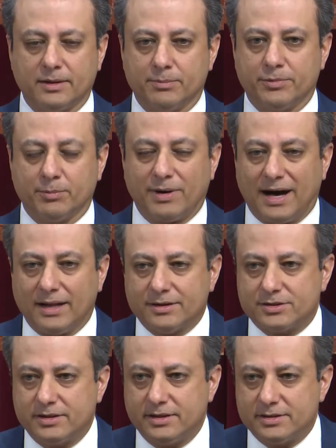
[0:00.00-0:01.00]
the, the
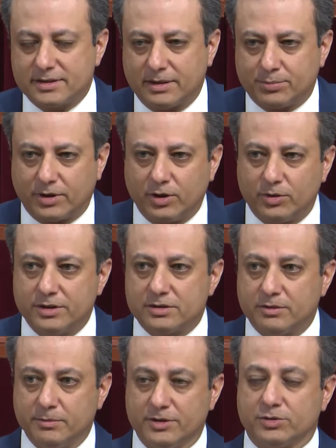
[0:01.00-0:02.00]
policies and priorities
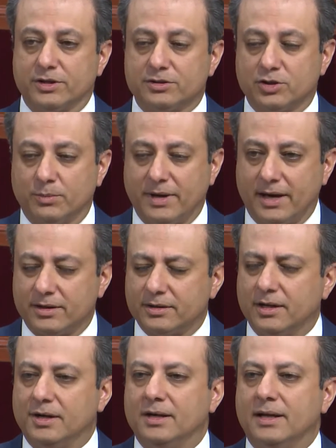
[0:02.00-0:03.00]
of administration don't matter.
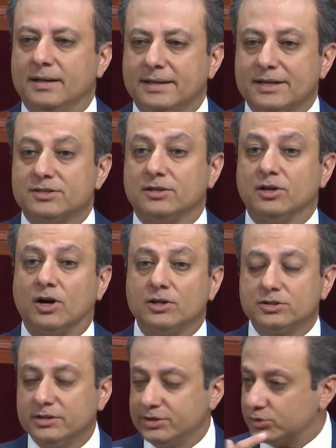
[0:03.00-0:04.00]
That is
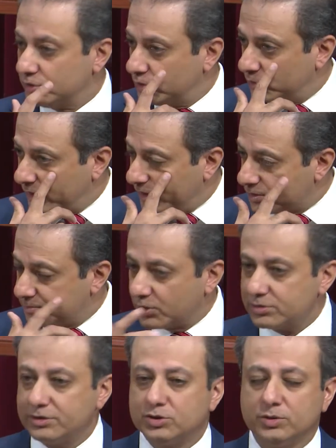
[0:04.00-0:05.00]
largely true, and it's
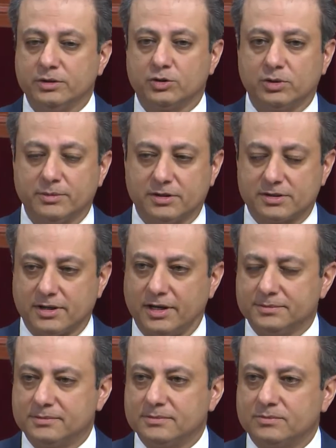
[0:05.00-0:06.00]
mostly true in the criminal
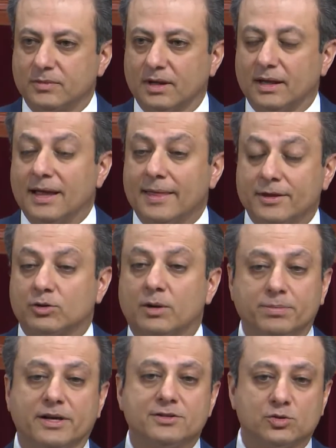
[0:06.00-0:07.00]
side. There
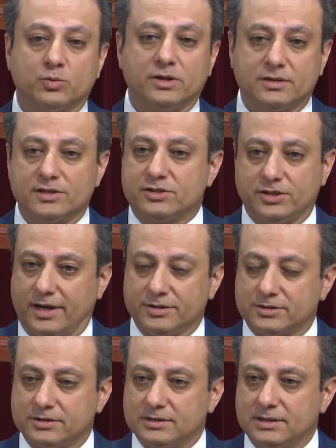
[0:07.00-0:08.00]
are places where it does
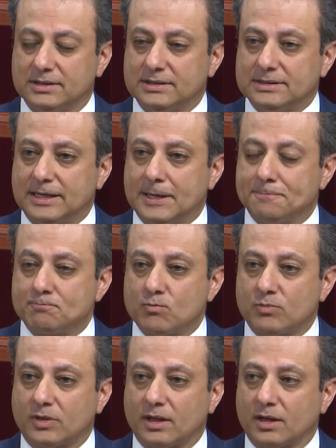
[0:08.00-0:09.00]
change. Um,
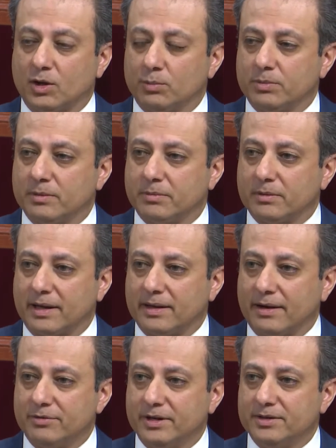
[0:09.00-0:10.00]
you know,
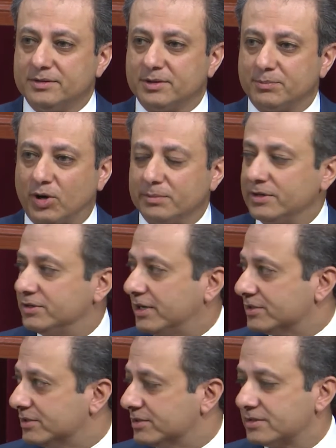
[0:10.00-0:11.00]
every Department of
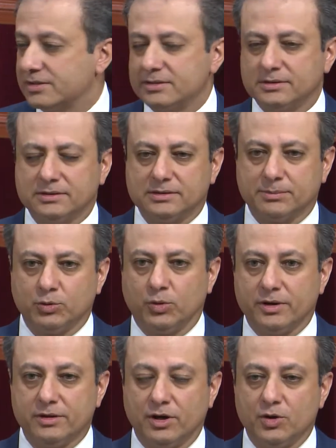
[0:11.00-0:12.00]
Justice
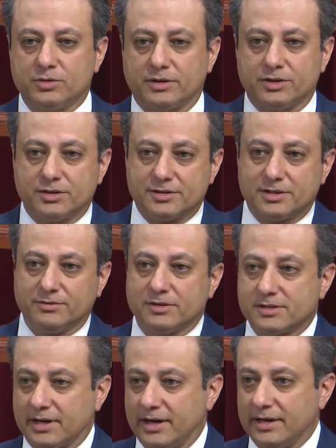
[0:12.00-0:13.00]
employee knows that there's a civil
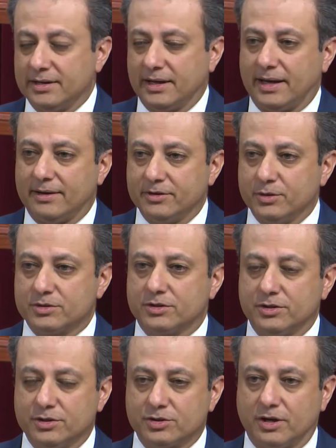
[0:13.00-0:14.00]
side, and every U S
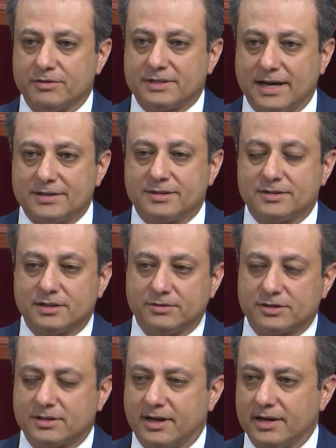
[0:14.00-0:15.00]
Attorney's Office has a
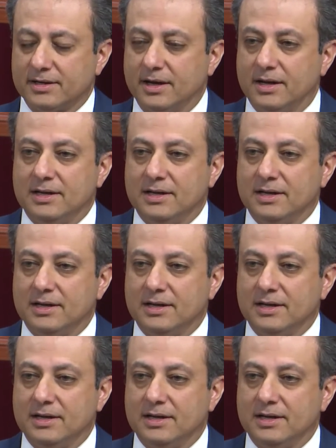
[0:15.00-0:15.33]
civil side.